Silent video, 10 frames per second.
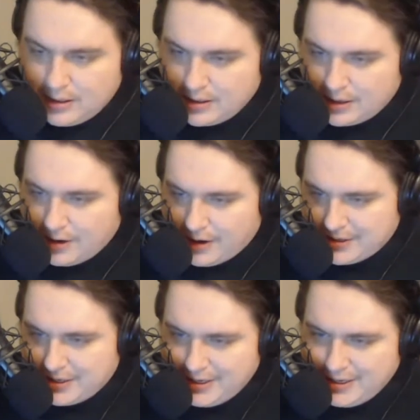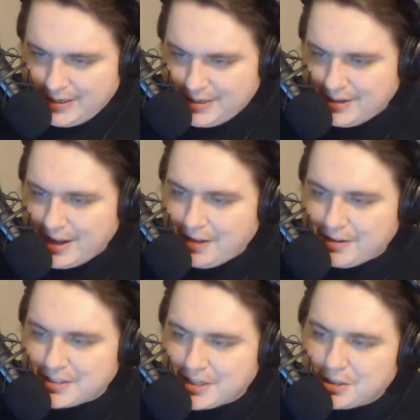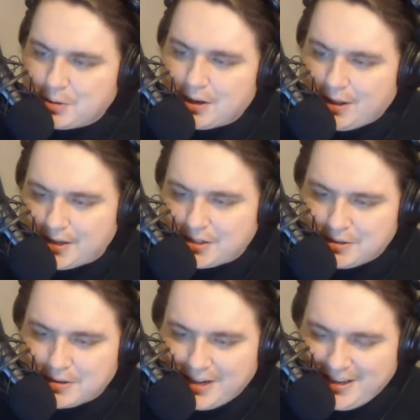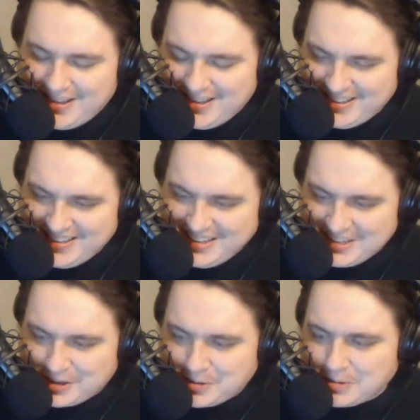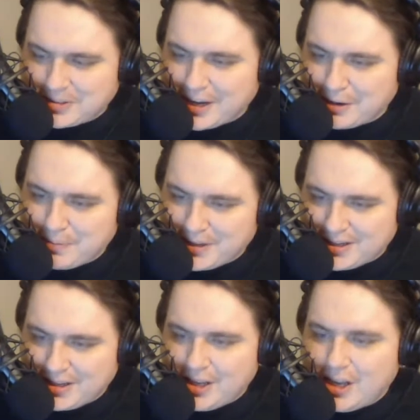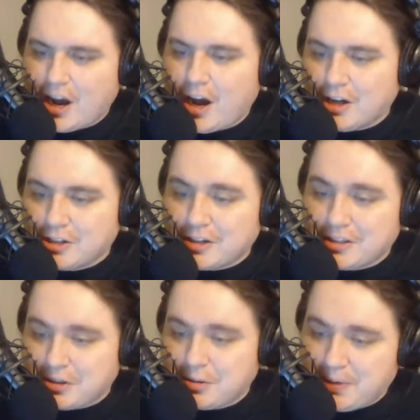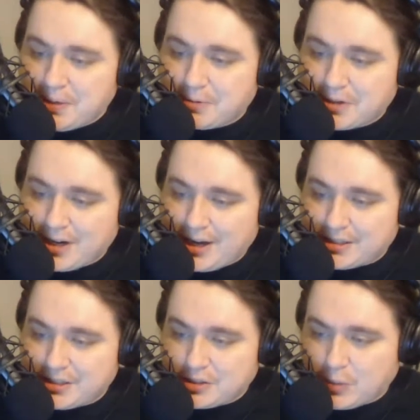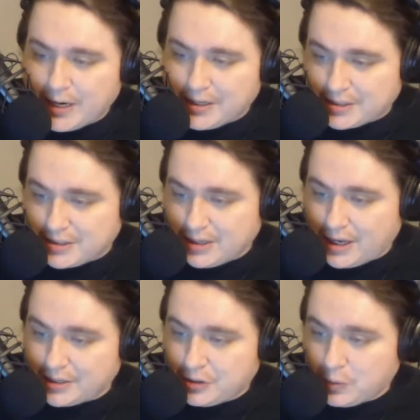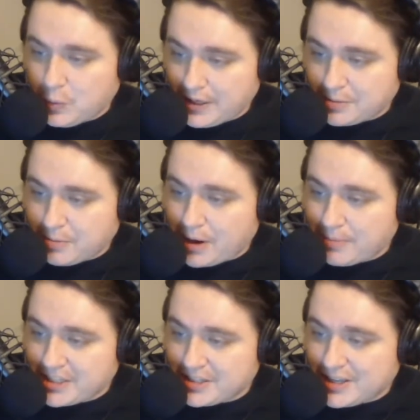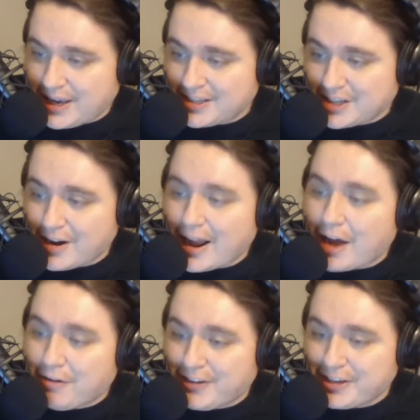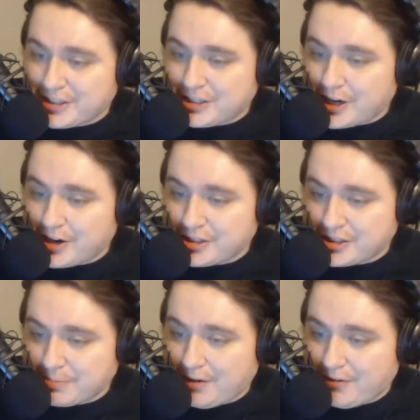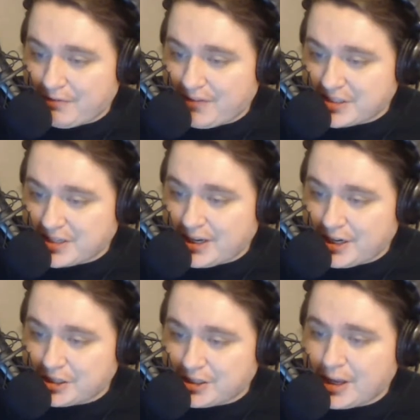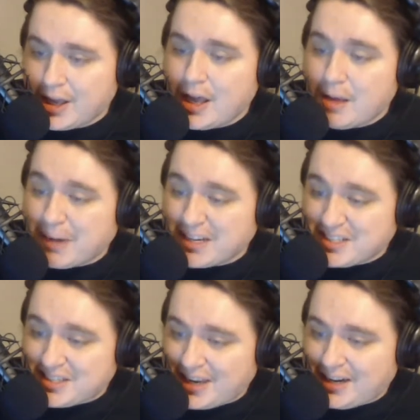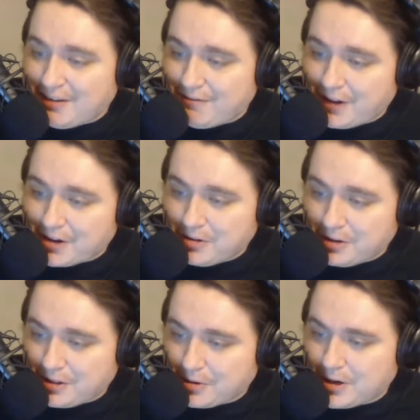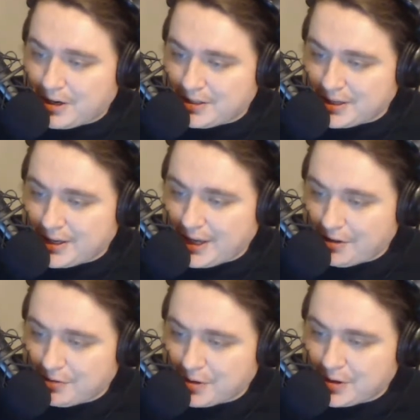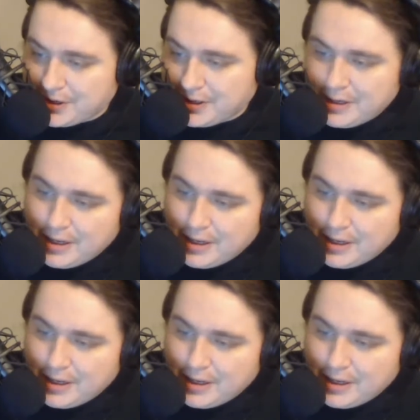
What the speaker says: All right, now let's get to our last story to cool down a bit. 102 people connected to two white supremacist gangs are now facing charges as part of an investigation by state and federal authorities in California.